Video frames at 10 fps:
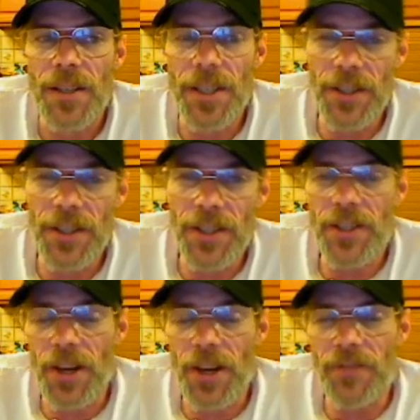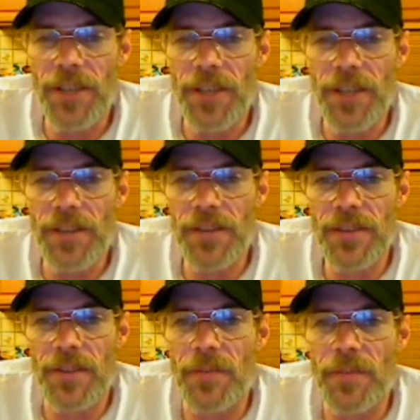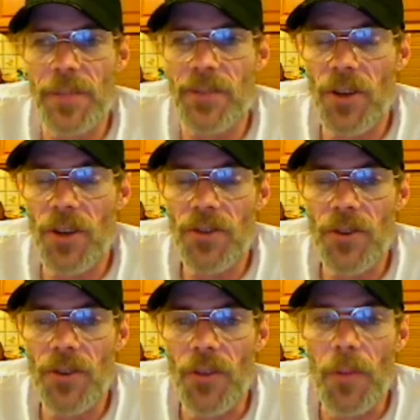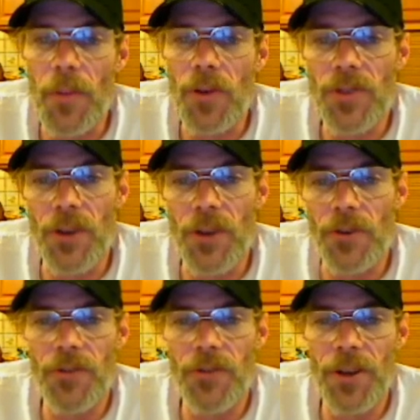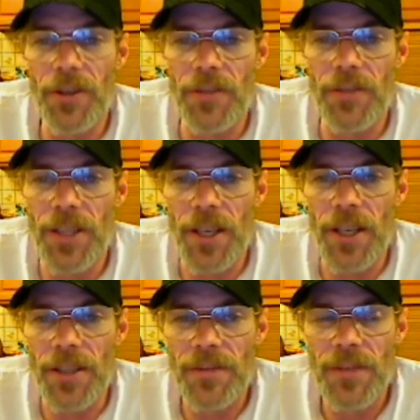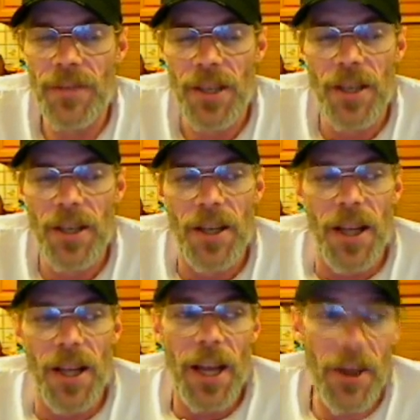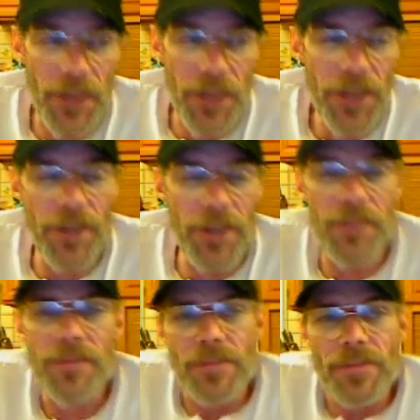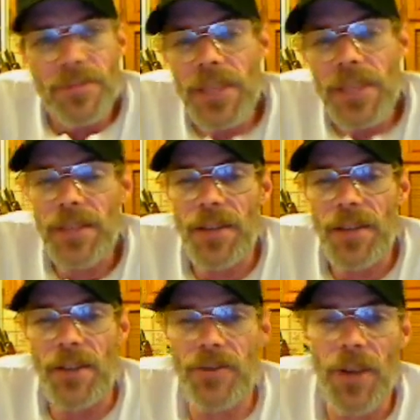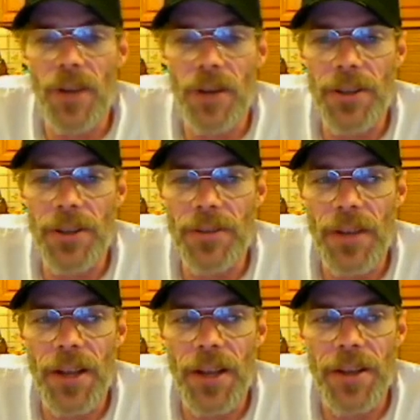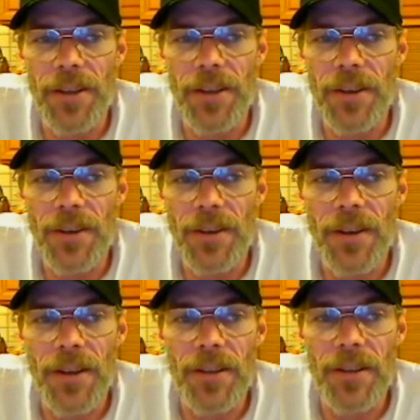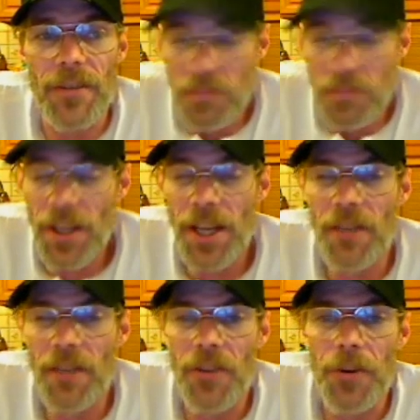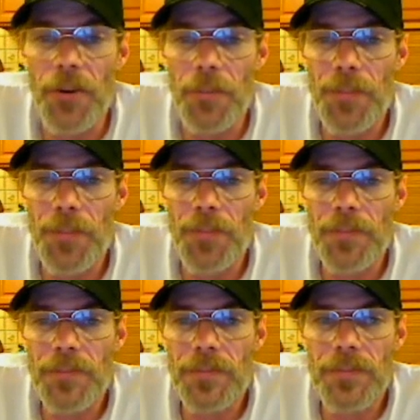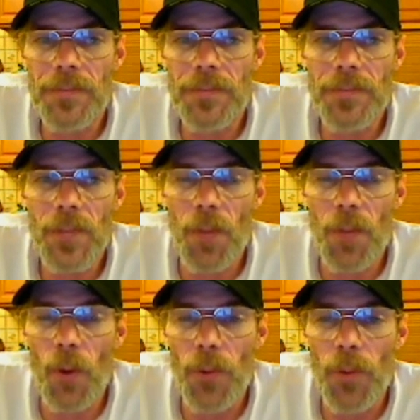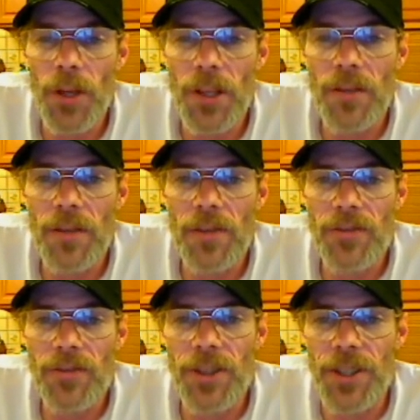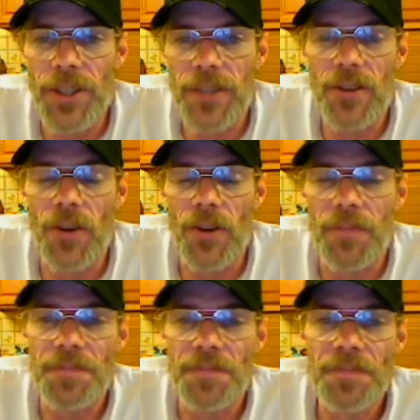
in the entire VA system, is also the most underfunded VA. Out here, it's not as crowded, and they have their appropriate level of funding. So